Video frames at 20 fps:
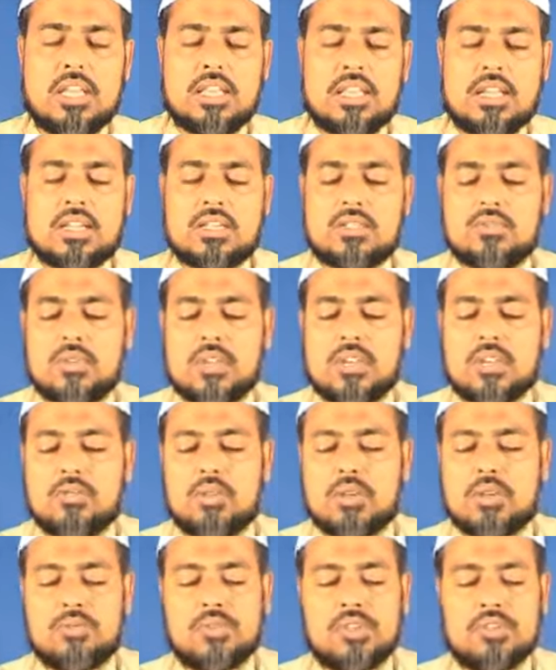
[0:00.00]
That is,
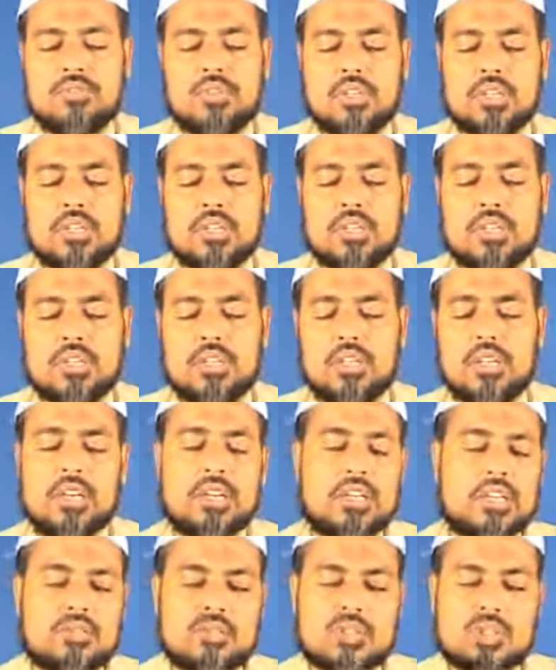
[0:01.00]
whenever we forget Allah,
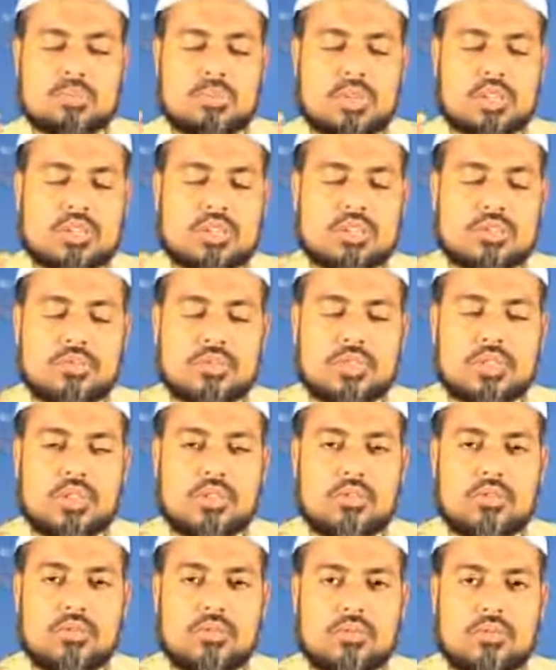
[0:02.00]
he whispers.
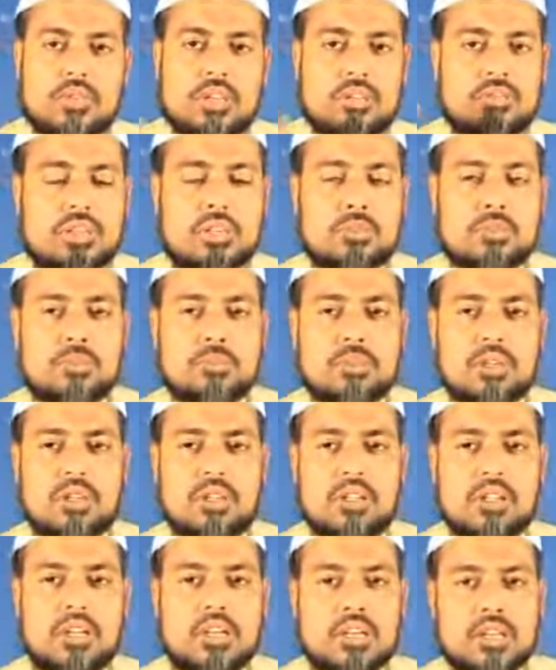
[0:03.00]
When we remember
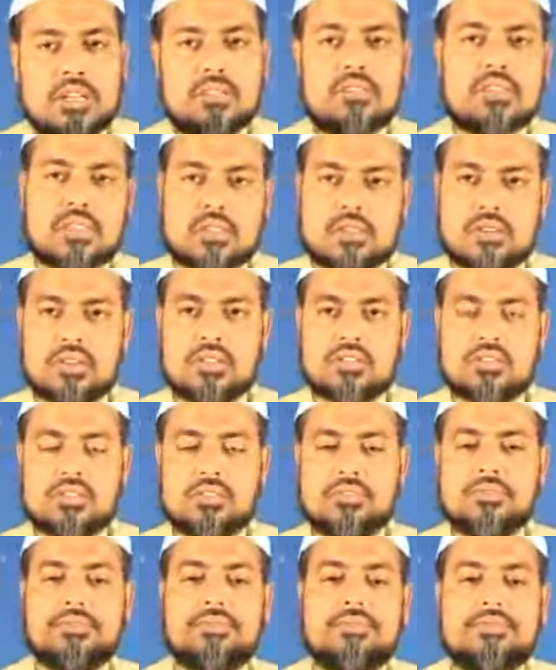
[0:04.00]
Allah, he
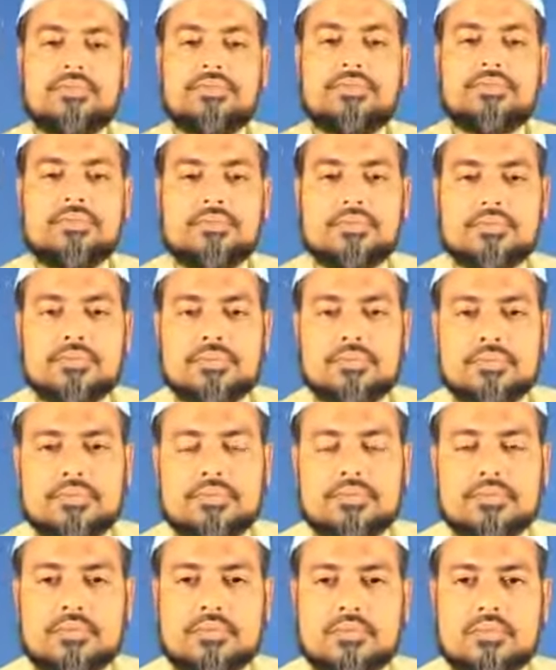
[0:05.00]
withdraws.
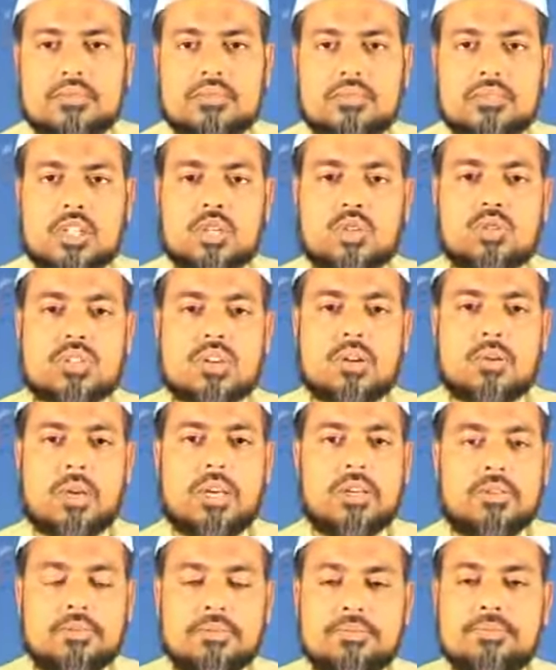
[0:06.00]
He goes
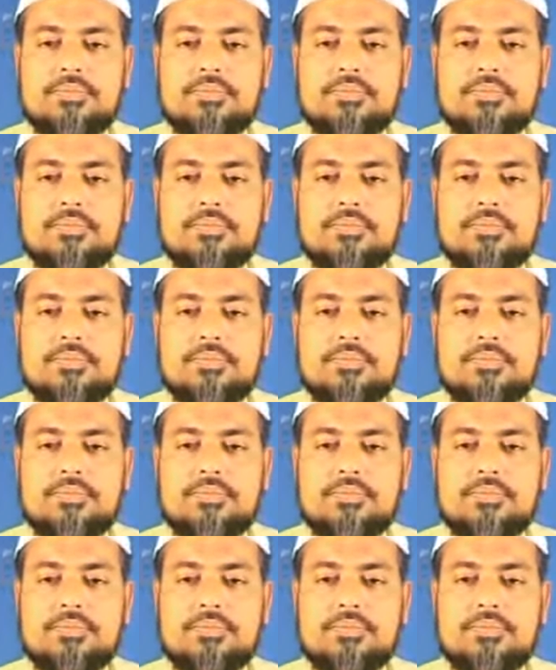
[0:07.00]
away.